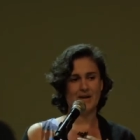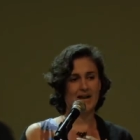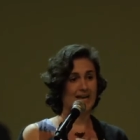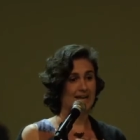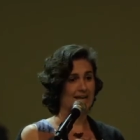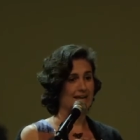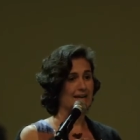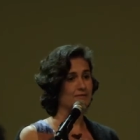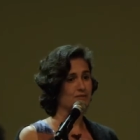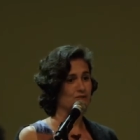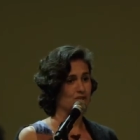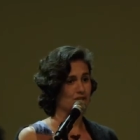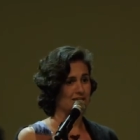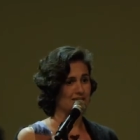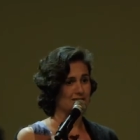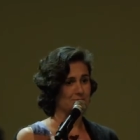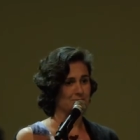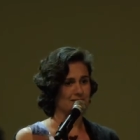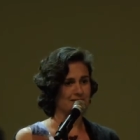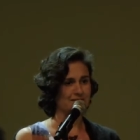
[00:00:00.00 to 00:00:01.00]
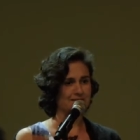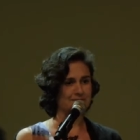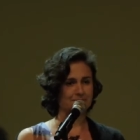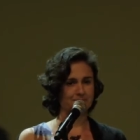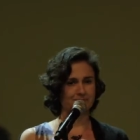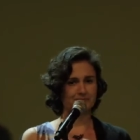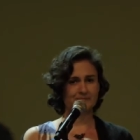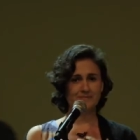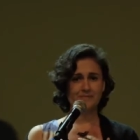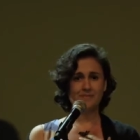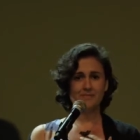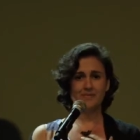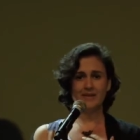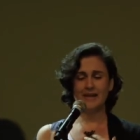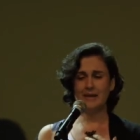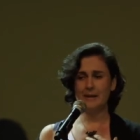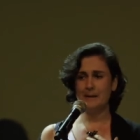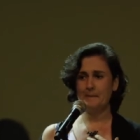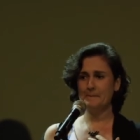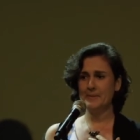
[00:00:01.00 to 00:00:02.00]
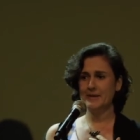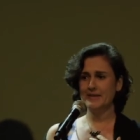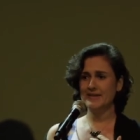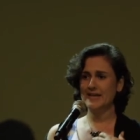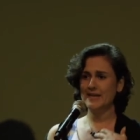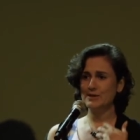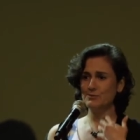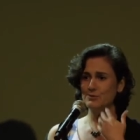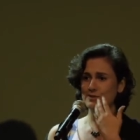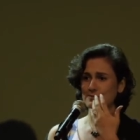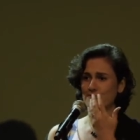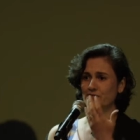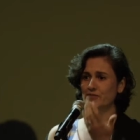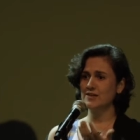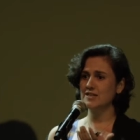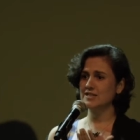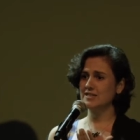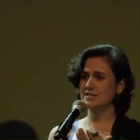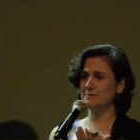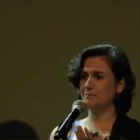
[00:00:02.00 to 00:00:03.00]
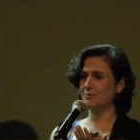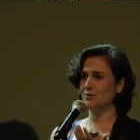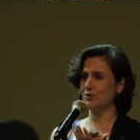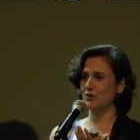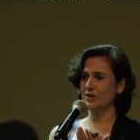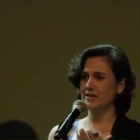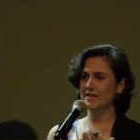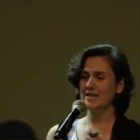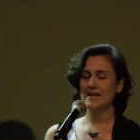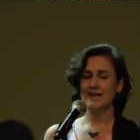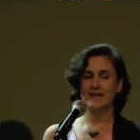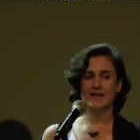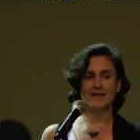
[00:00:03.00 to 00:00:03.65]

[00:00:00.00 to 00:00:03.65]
I love Shakespeare, but he was first deployed